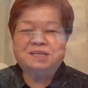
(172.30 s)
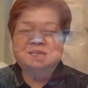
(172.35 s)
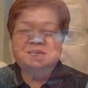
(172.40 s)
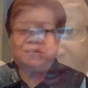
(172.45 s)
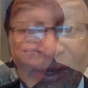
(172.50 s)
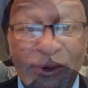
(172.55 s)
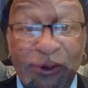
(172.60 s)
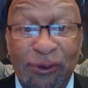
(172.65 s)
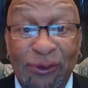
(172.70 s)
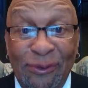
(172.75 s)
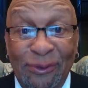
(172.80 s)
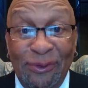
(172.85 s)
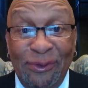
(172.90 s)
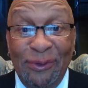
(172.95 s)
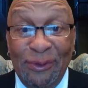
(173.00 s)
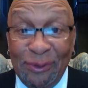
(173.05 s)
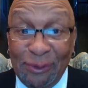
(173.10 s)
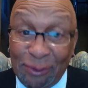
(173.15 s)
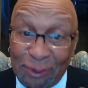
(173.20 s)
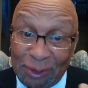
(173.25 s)
Thank you.
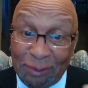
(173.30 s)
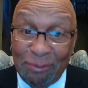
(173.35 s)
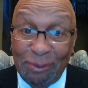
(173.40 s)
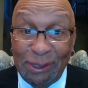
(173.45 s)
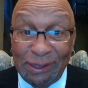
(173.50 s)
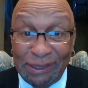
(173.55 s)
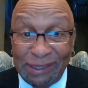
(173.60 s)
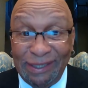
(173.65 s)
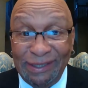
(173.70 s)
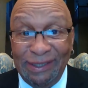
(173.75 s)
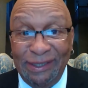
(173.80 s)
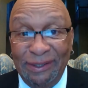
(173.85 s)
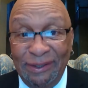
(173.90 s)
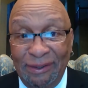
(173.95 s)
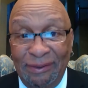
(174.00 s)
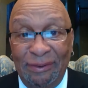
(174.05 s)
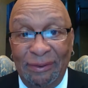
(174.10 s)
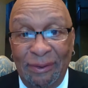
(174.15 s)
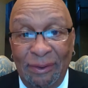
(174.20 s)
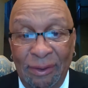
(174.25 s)
We appreciate
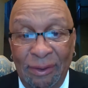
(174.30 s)
you.